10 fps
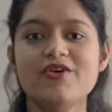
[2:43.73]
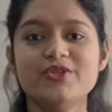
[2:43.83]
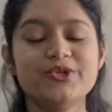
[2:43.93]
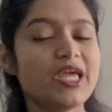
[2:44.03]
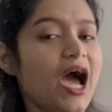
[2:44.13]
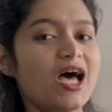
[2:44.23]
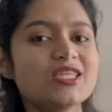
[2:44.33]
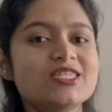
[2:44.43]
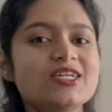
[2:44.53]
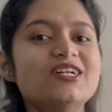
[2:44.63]
The
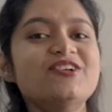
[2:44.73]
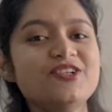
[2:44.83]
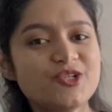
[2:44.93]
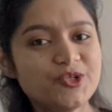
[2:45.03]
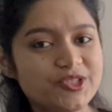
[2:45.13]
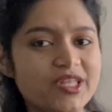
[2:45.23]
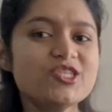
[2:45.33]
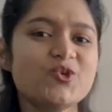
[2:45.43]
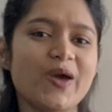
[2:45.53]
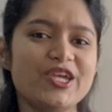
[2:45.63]
answer to
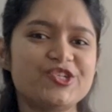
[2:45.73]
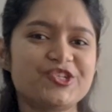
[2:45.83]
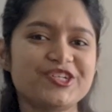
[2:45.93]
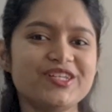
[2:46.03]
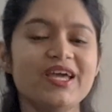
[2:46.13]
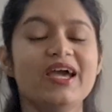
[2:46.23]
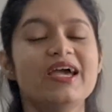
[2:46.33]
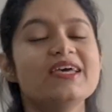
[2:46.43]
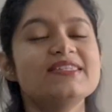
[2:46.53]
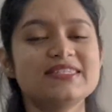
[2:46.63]
this question
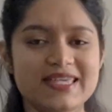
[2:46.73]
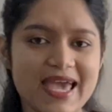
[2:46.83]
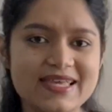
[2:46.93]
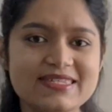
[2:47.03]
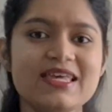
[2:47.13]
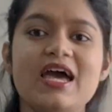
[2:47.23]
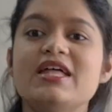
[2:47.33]
is yes.